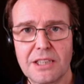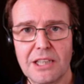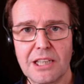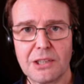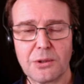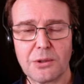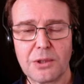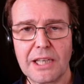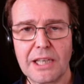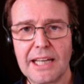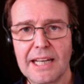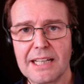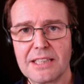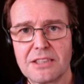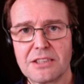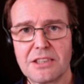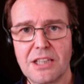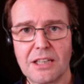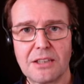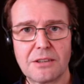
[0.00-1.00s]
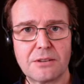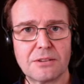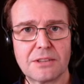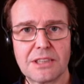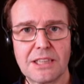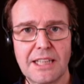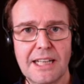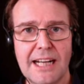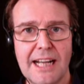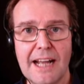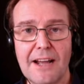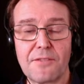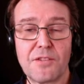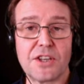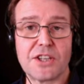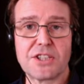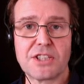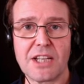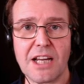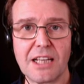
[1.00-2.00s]
uh, looking at don't uh, have
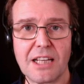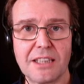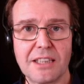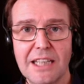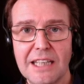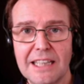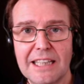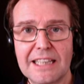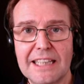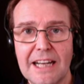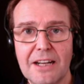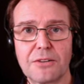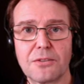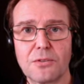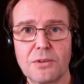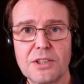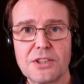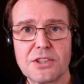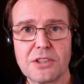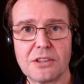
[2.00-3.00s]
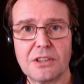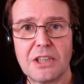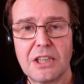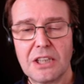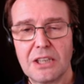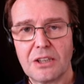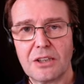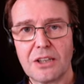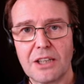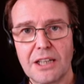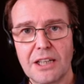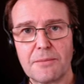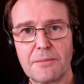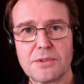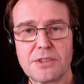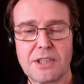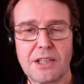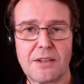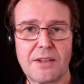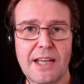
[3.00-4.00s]
the sun yet risen um,
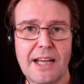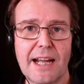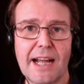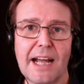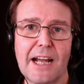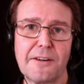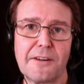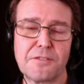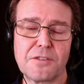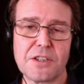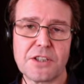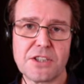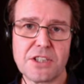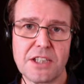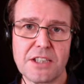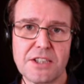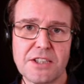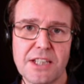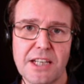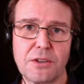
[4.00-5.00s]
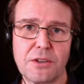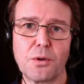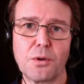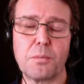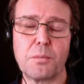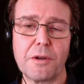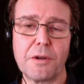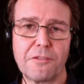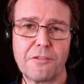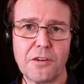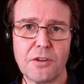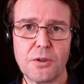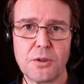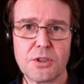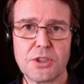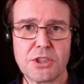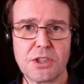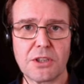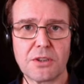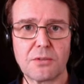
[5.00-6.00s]
so whether after sunset or before
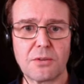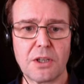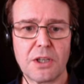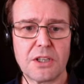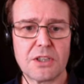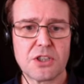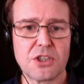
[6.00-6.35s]
sunrise